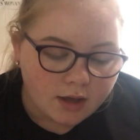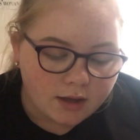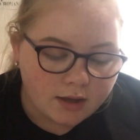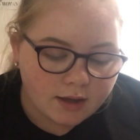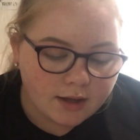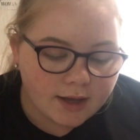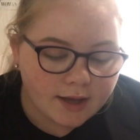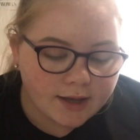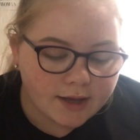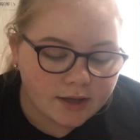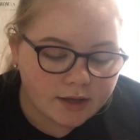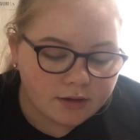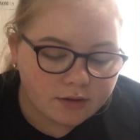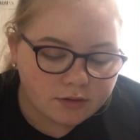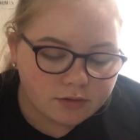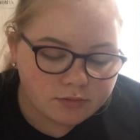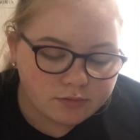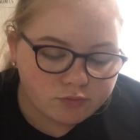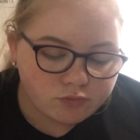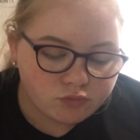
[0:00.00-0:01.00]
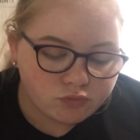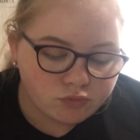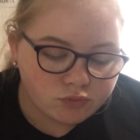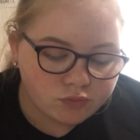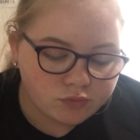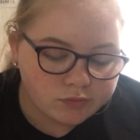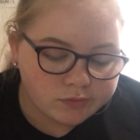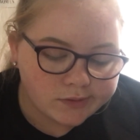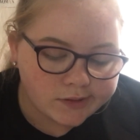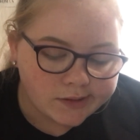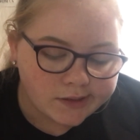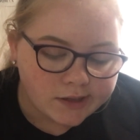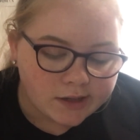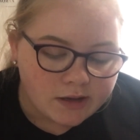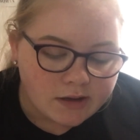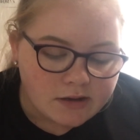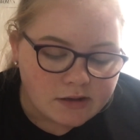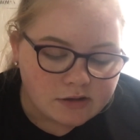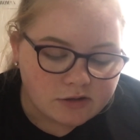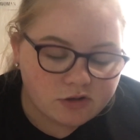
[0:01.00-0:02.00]
yeah.
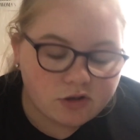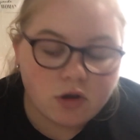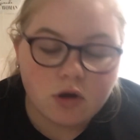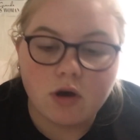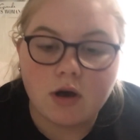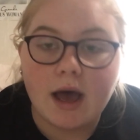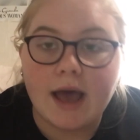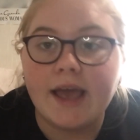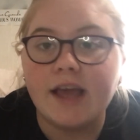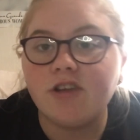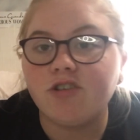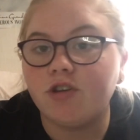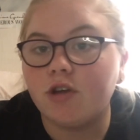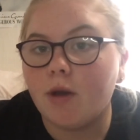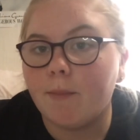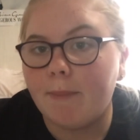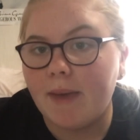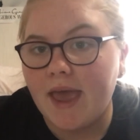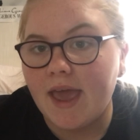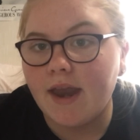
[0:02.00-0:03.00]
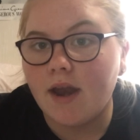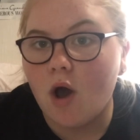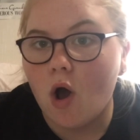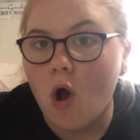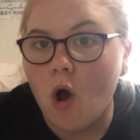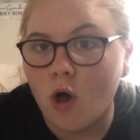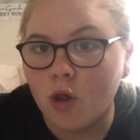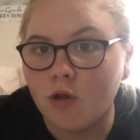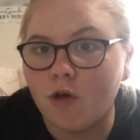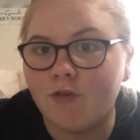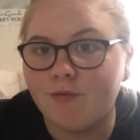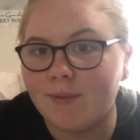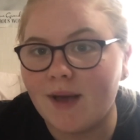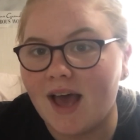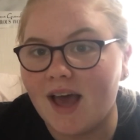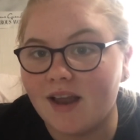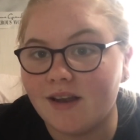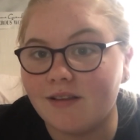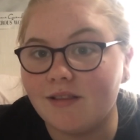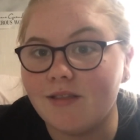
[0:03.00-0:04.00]
So I actually got paint all over my
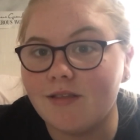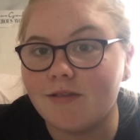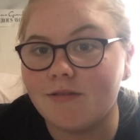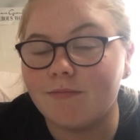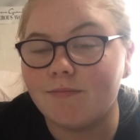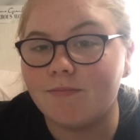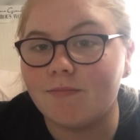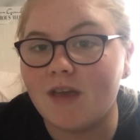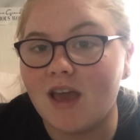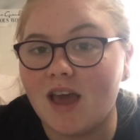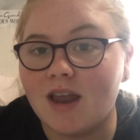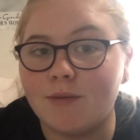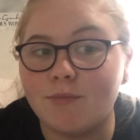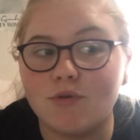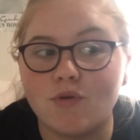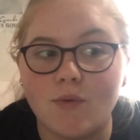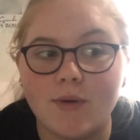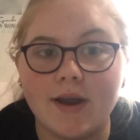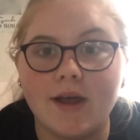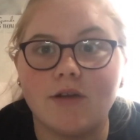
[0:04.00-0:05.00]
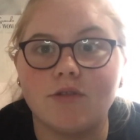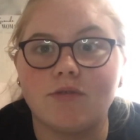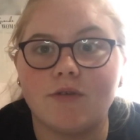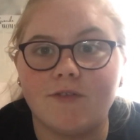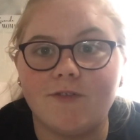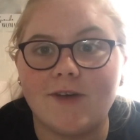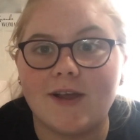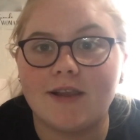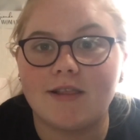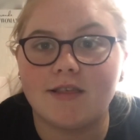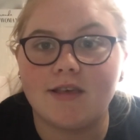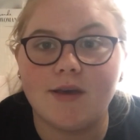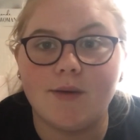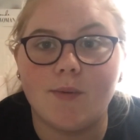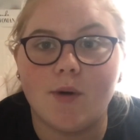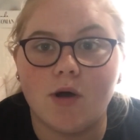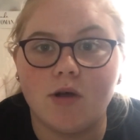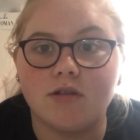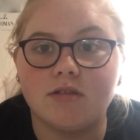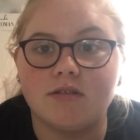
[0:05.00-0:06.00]
hands, and I was going out to a fancy
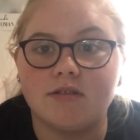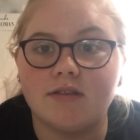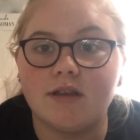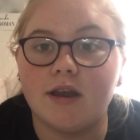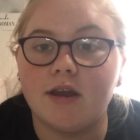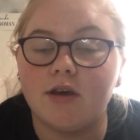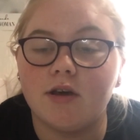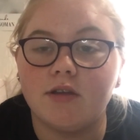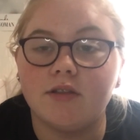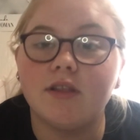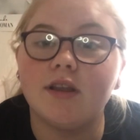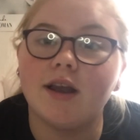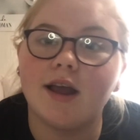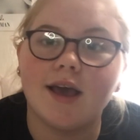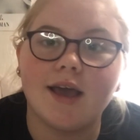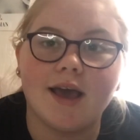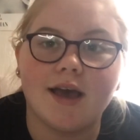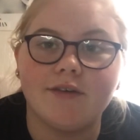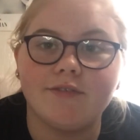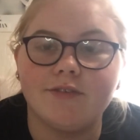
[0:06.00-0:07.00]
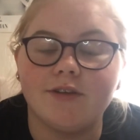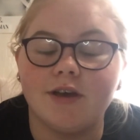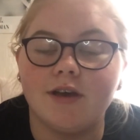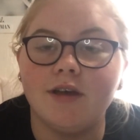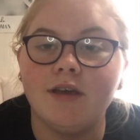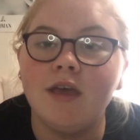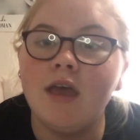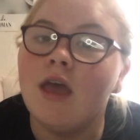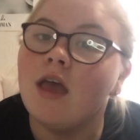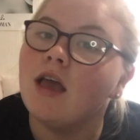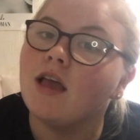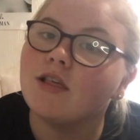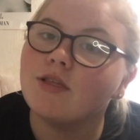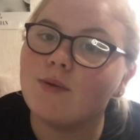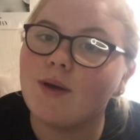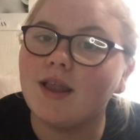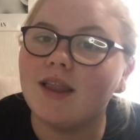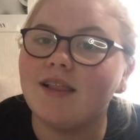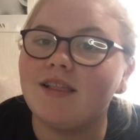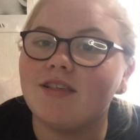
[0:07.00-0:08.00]
awards dinner the night after.
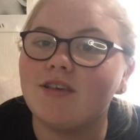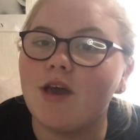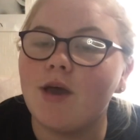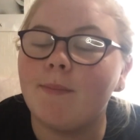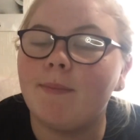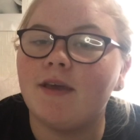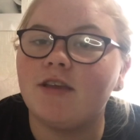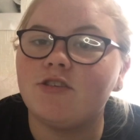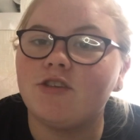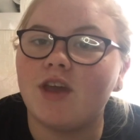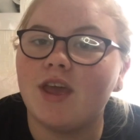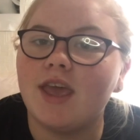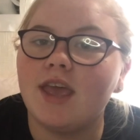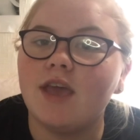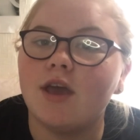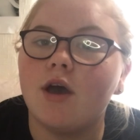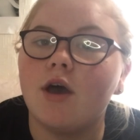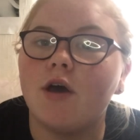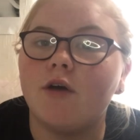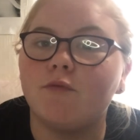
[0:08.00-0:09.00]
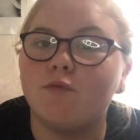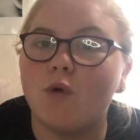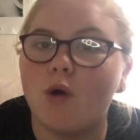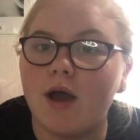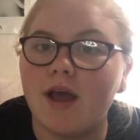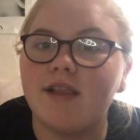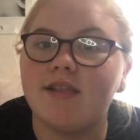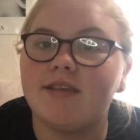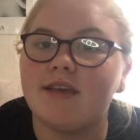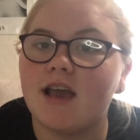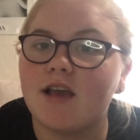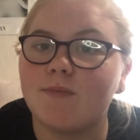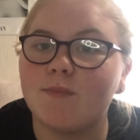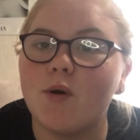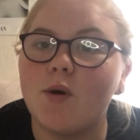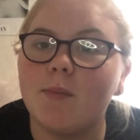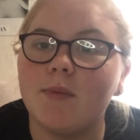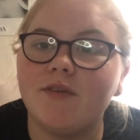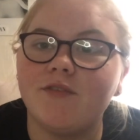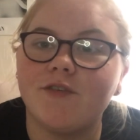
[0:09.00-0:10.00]
So I'll insert a picture here of what MCS
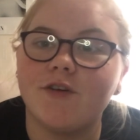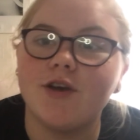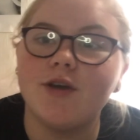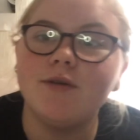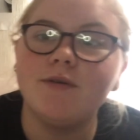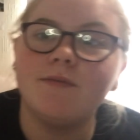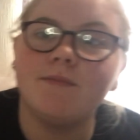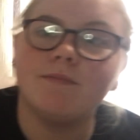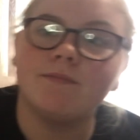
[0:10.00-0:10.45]
put me through.